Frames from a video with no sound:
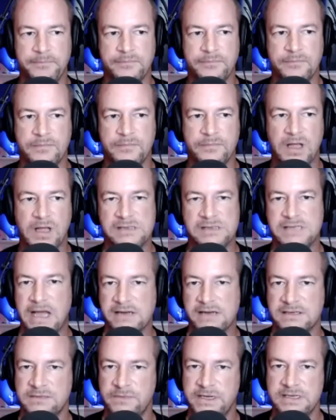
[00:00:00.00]

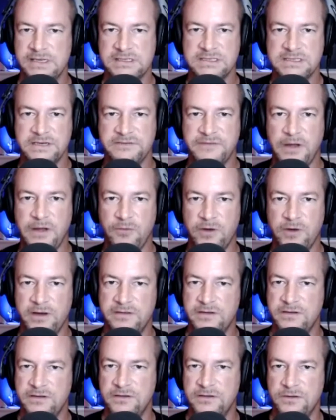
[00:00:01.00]
contacted me to see if I wanted
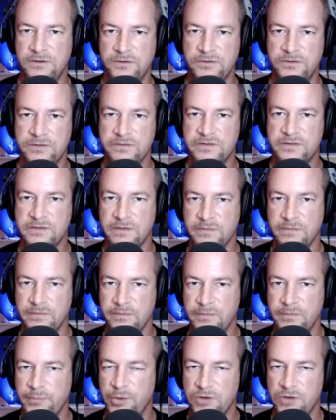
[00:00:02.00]
to
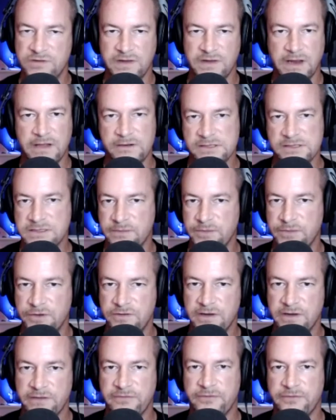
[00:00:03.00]
pull together some music
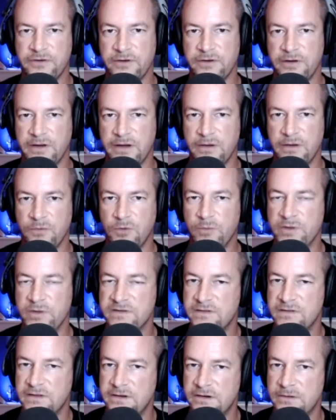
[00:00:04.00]
for a women's
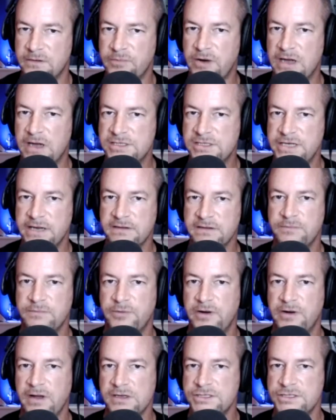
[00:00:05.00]
theater project
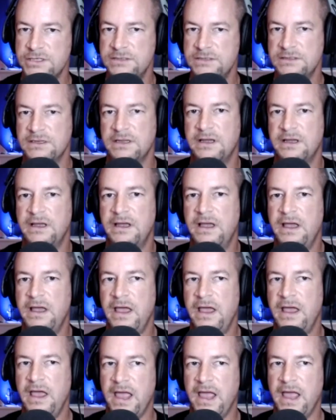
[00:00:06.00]
production.
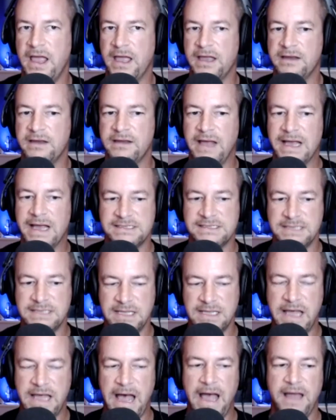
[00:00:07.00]
And I did
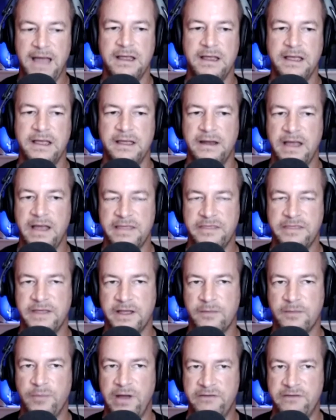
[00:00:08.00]
that. And I think
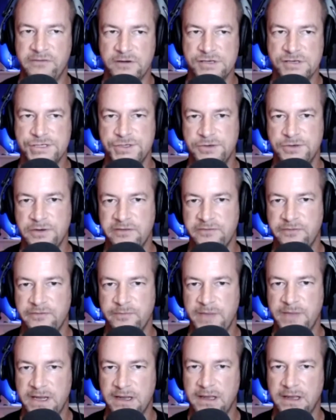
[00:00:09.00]
by virtue of me
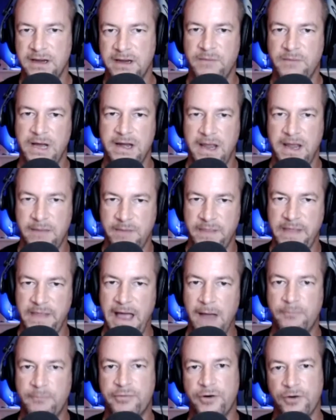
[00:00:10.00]
getting my name in
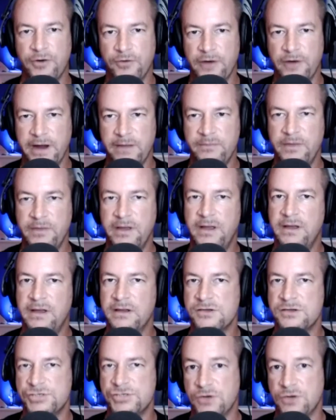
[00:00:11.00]
that program,
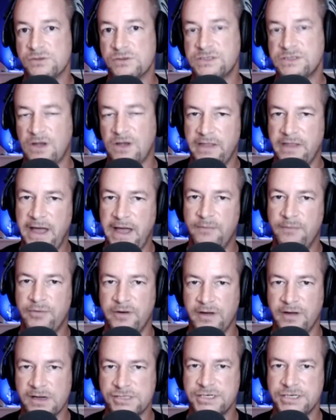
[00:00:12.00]
Joe saw that
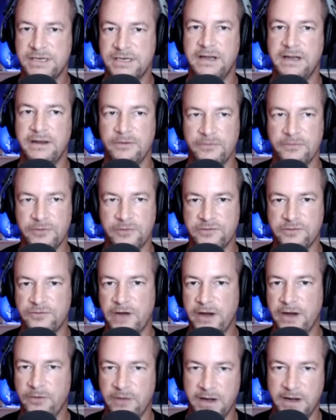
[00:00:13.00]
production, and it was right
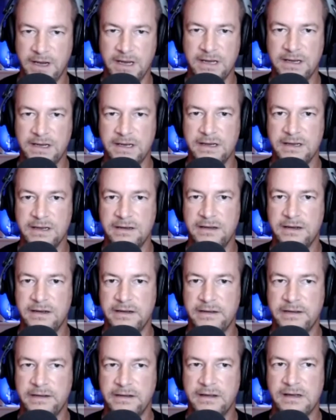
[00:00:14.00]
when he needed a
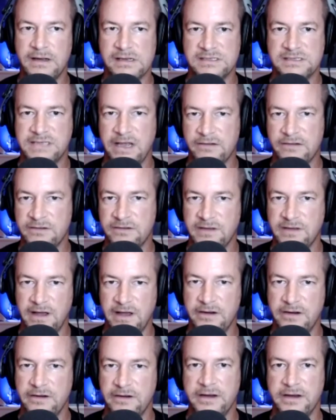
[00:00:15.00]
sound
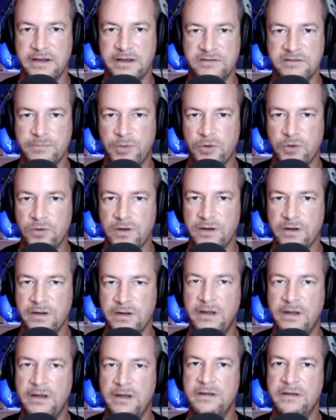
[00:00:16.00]
designer, and he spoke
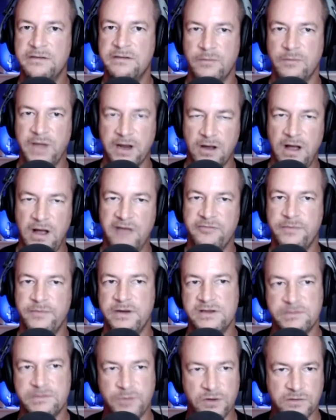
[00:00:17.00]
to Mike Hoffman, he
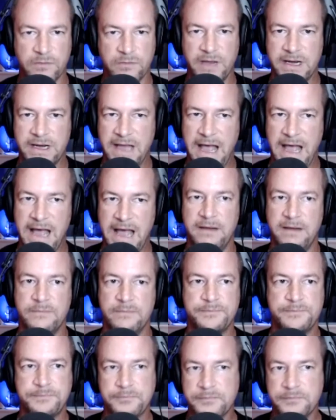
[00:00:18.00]
spoke to my dad,
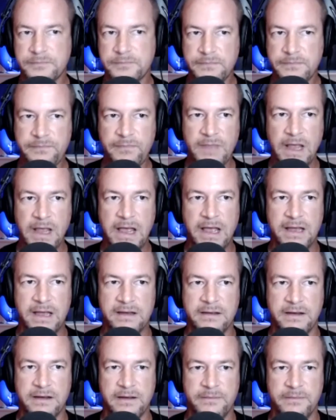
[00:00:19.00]
and
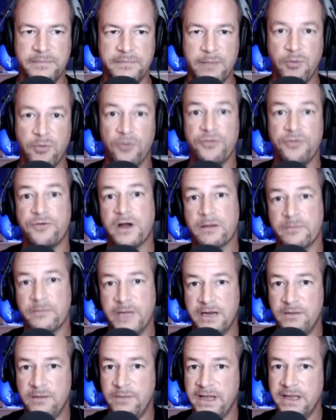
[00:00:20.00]
they both recommended
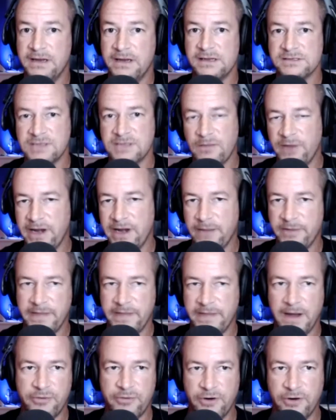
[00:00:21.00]
me, and he saw my name in
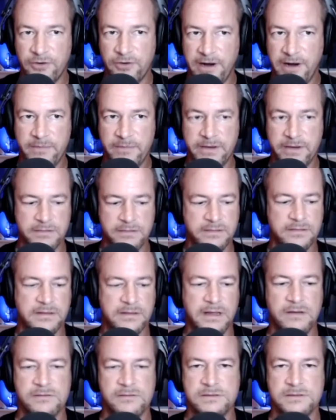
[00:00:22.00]
that program, and
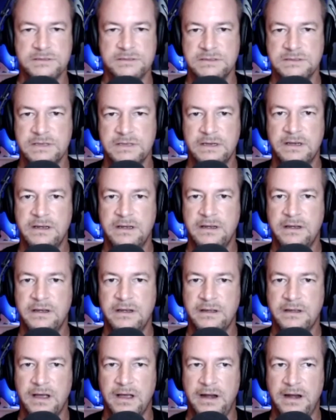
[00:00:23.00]
that was
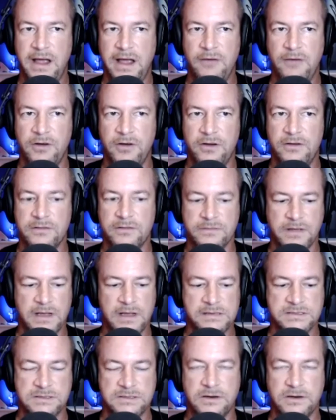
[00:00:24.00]
kind of how it all got
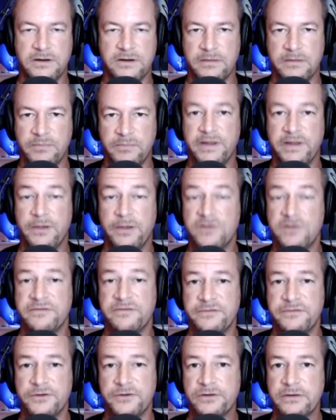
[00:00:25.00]
started. But it was a
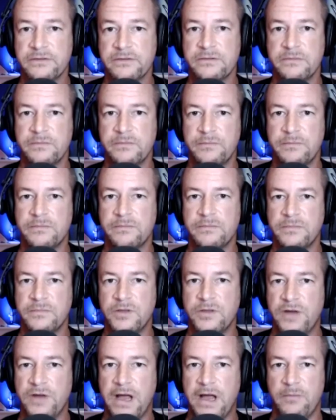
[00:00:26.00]
fluke, no
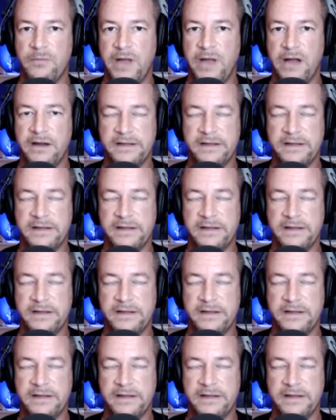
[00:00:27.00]
doubt about it.